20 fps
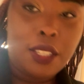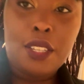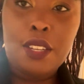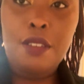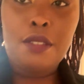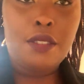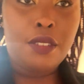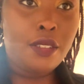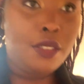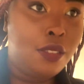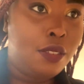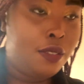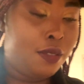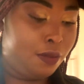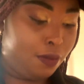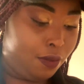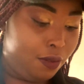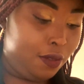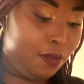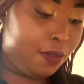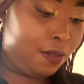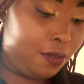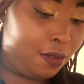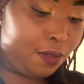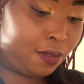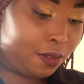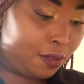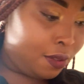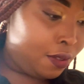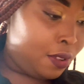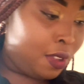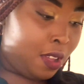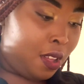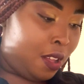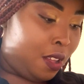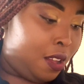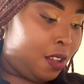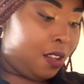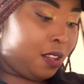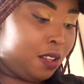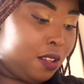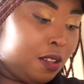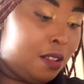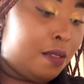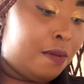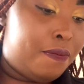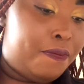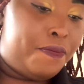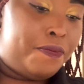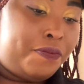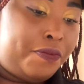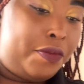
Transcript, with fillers: go to school. Um